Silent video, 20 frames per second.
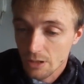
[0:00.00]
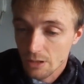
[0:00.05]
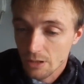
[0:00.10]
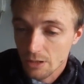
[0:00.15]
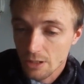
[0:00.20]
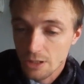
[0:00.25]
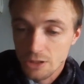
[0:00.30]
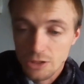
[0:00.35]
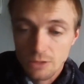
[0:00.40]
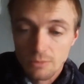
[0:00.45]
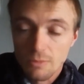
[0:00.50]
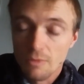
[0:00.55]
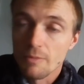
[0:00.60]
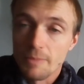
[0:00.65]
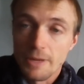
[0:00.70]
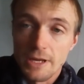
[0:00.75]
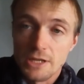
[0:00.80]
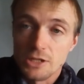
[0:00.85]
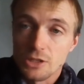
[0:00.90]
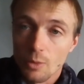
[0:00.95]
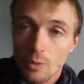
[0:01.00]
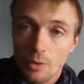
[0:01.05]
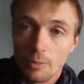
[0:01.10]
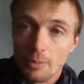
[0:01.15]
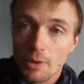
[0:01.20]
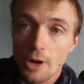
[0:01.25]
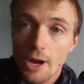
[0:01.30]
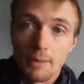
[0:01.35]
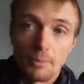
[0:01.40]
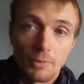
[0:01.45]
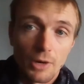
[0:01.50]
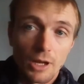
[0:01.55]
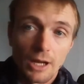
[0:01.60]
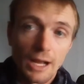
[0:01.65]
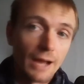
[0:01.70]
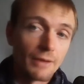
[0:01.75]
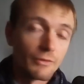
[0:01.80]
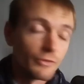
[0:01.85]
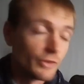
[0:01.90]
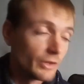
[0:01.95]
There's some other bits I want to put in, but I
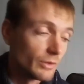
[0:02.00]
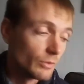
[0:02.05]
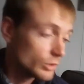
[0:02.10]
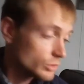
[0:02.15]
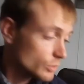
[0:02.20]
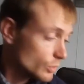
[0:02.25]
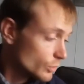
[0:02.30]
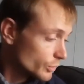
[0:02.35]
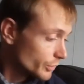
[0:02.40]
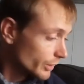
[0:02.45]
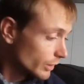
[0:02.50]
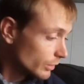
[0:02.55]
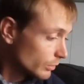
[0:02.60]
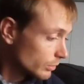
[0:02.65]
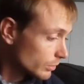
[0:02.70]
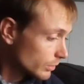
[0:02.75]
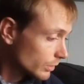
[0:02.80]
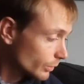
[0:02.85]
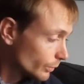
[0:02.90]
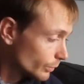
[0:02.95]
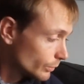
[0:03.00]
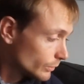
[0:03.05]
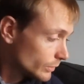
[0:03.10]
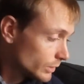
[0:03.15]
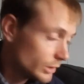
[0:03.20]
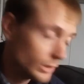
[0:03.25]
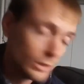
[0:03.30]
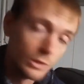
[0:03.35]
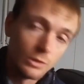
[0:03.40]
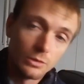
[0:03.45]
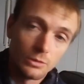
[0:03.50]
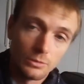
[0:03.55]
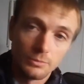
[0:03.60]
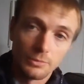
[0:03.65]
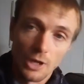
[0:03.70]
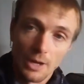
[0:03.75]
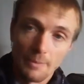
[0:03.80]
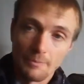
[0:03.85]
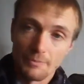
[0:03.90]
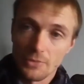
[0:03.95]
can't think what it's called now.
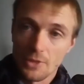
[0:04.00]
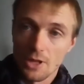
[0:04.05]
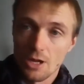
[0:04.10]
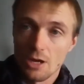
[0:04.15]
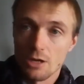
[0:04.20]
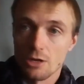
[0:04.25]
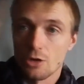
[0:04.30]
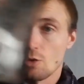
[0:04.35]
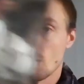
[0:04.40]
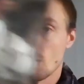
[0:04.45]
But I know